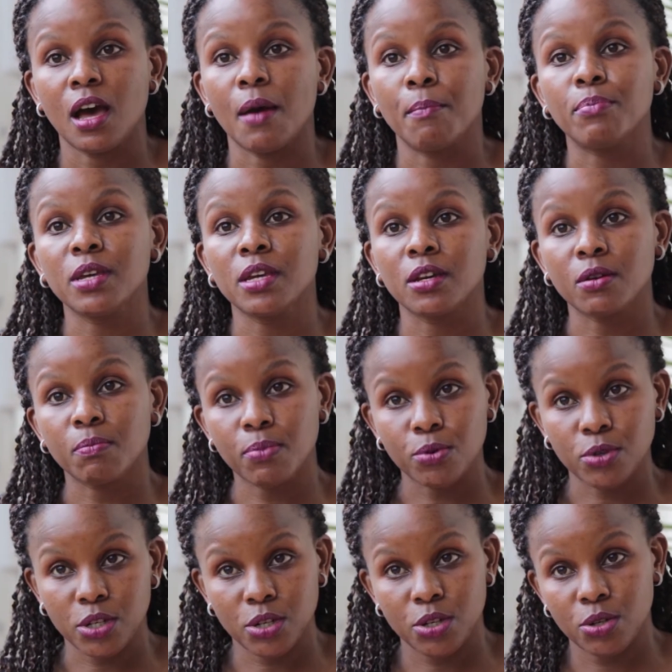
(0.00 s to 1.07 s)
are being
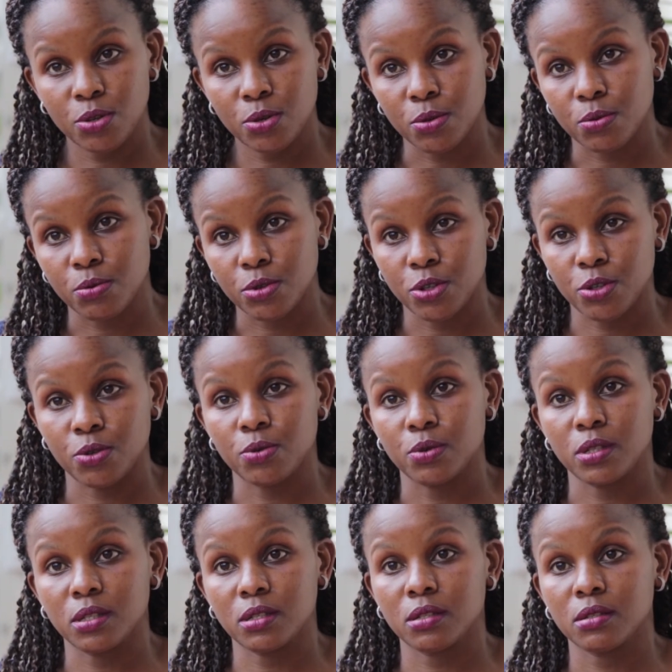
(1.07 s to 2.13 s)
put to good
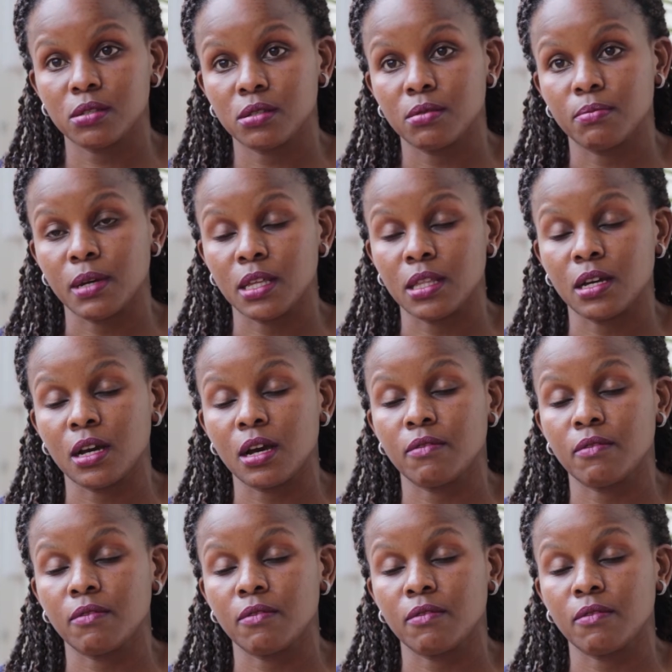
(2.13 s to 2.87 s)
use by the